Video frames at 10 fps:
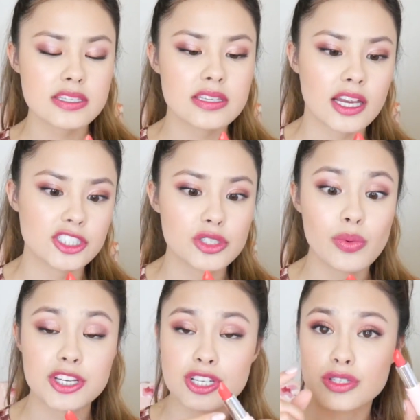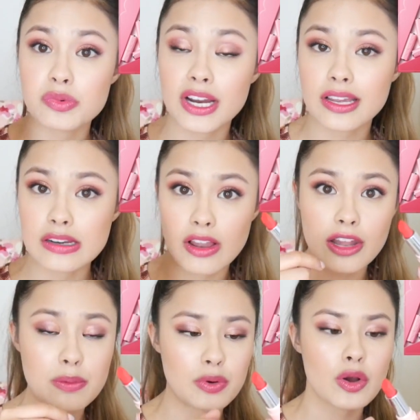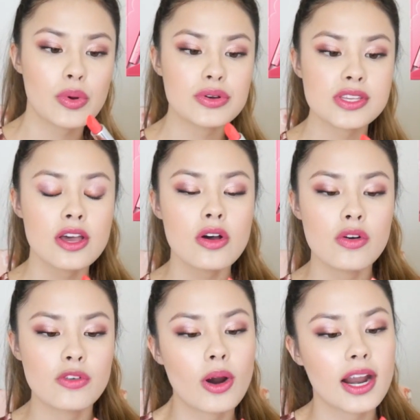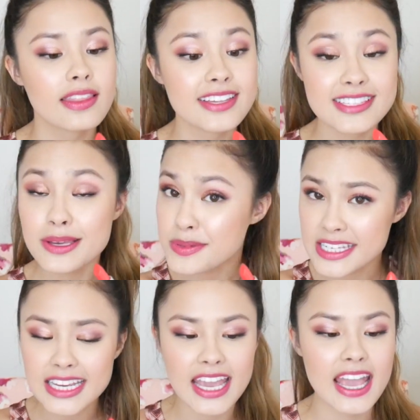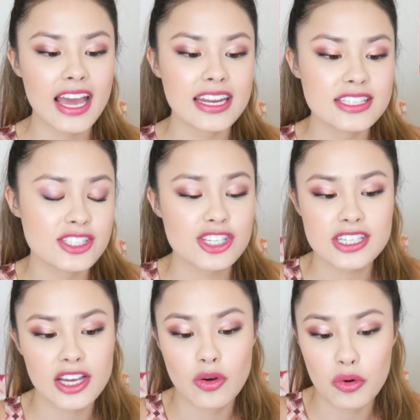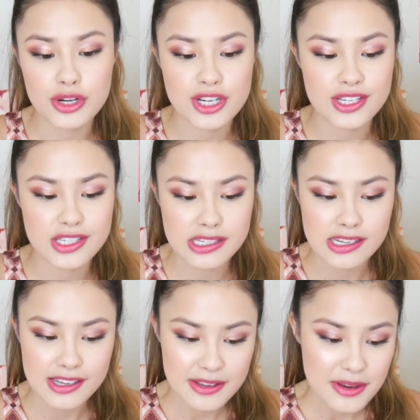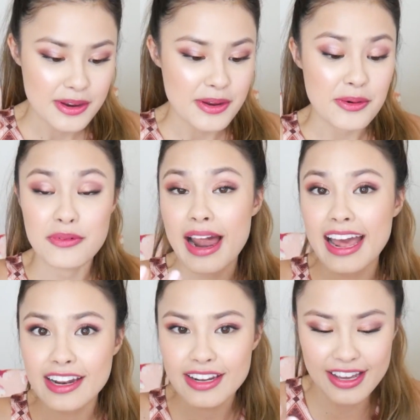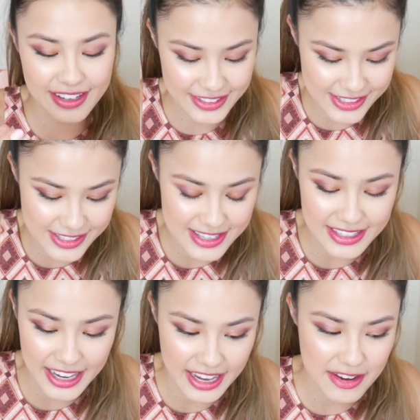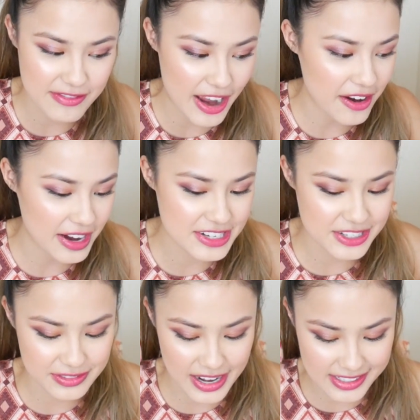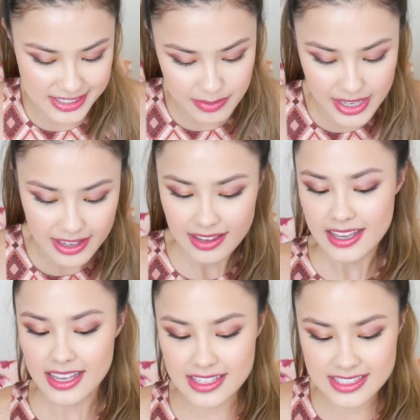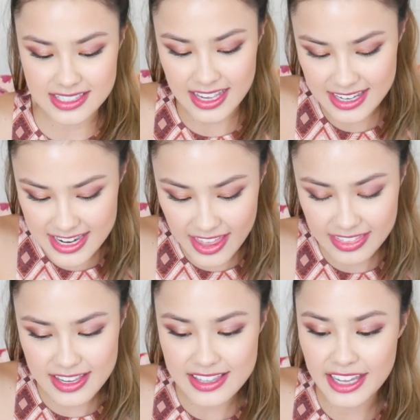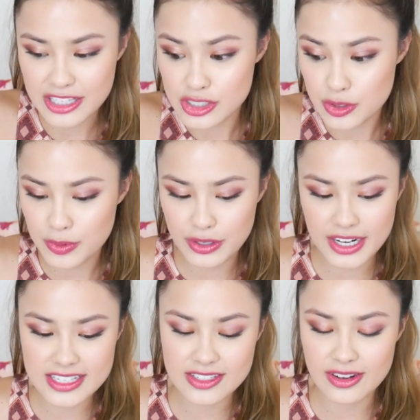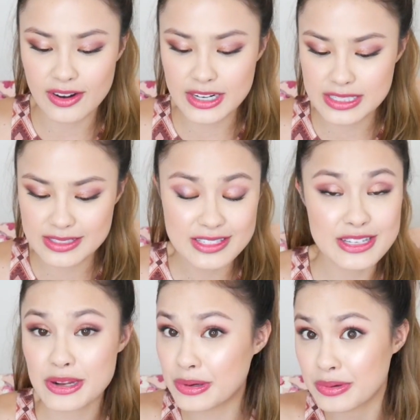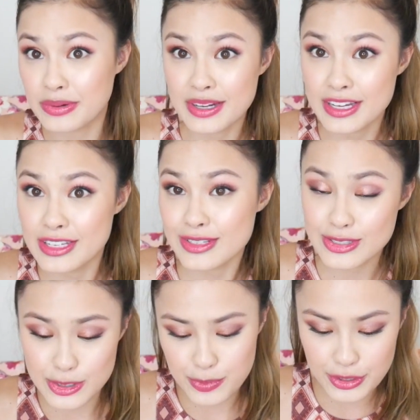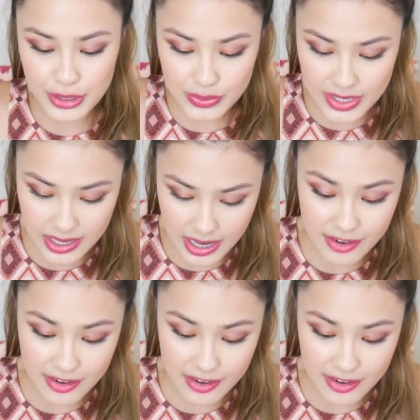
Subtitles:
this is actually what she's wearing in a lot of the promos for this lipstick, and it's just a gorgeous red, like a fire engine red to me. It's nothing like super crazy or you know, super unique.